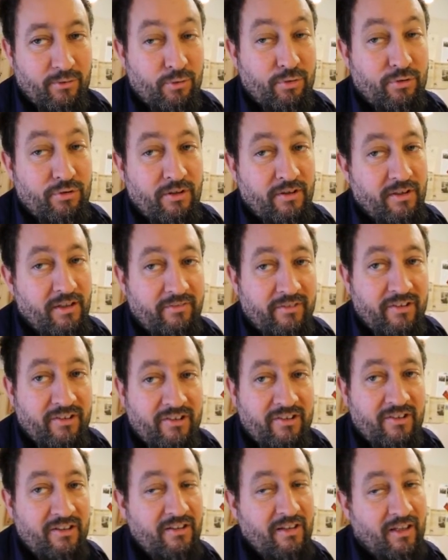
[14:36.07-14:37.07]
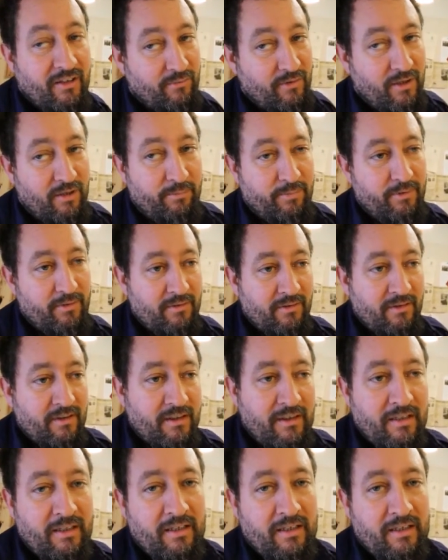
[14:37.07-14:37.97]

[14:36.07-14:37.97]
You could not even see that we had been